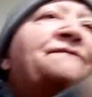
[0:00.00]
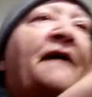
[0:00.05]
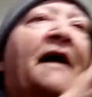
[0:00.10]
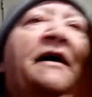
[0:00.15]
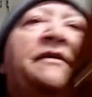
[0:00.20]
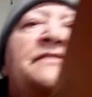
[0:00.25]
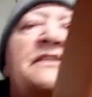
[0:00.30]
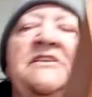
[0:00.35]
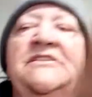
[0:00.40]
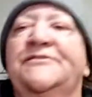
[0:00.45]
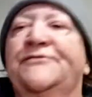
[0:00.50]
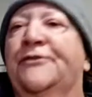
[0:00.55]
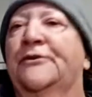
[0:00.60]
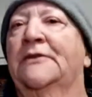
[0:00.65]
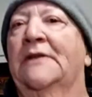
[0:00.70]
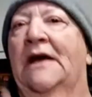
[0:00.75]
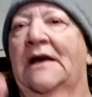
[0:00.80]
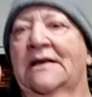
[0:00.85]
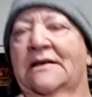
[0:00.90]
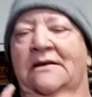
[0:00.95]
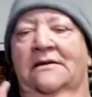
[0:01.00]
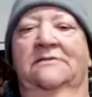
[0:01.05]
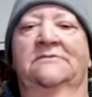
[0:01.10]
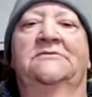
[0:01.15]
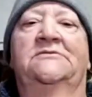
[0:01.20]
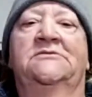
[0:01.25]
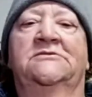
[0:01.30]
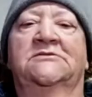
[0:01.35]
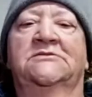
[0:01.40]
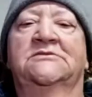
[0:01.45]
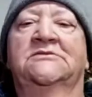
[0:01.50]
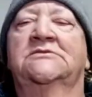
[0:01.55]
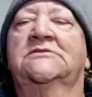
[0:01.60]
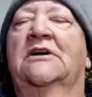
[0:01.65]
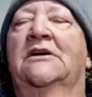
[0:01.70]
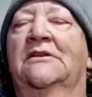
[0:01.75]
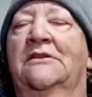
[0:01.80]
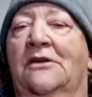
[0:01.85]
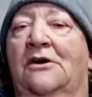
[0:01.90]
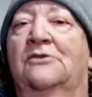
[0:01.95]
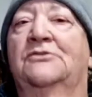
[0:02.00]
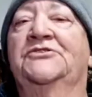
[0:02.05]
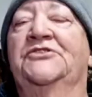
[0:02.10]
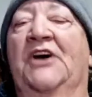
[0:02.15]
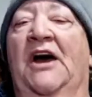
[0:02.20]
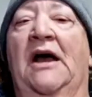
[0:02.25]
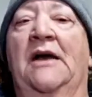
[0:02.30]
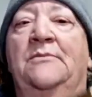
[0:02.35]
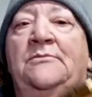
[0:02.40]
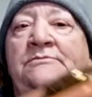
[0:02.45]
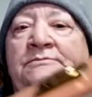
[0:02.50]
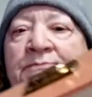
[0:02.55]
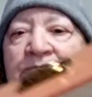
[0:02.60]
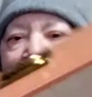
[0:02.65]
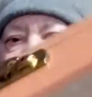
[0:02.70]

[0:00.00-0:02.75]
had this for like a long time,